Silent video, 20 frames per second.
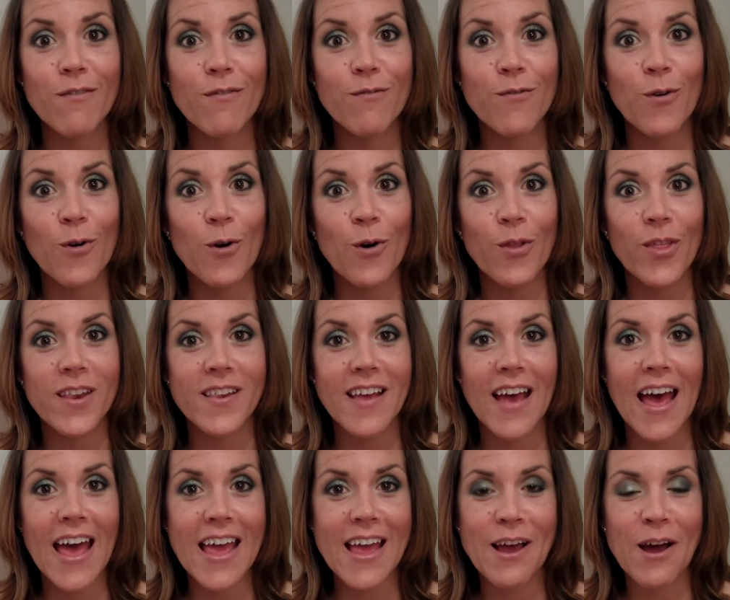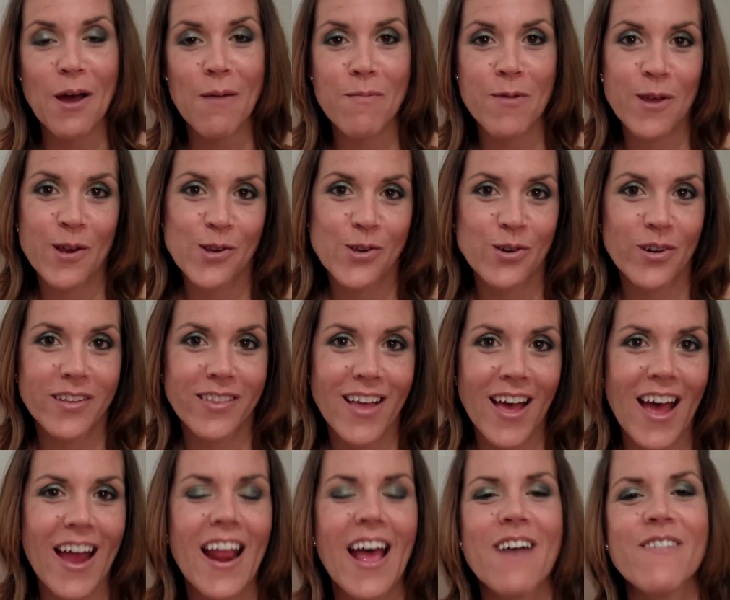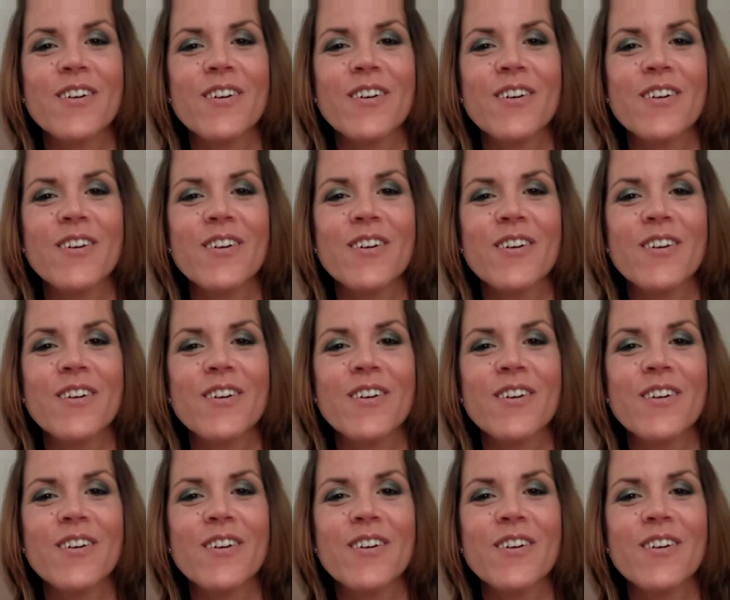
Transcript: for the day. Hope you enjoyed that.